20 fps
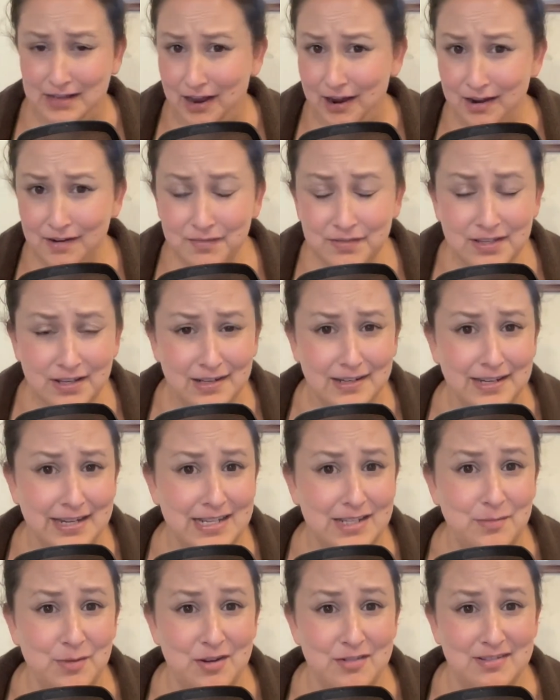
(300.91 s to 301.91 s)
I've certainly
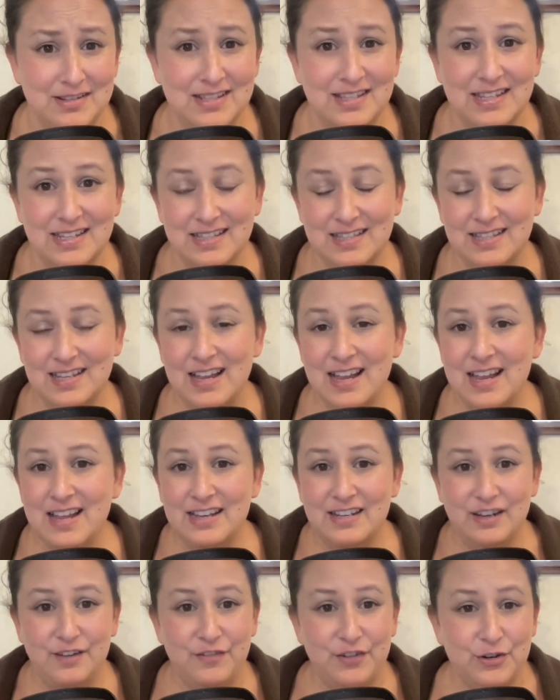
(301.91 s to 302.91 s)
experienced this
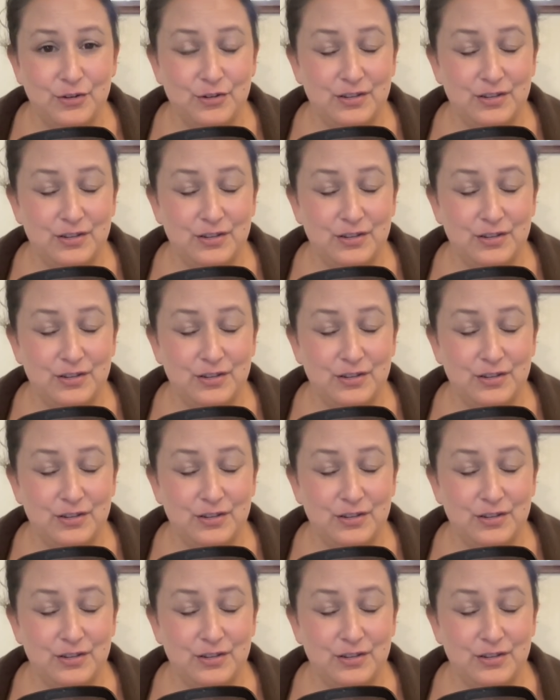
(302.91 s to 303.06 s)
difficult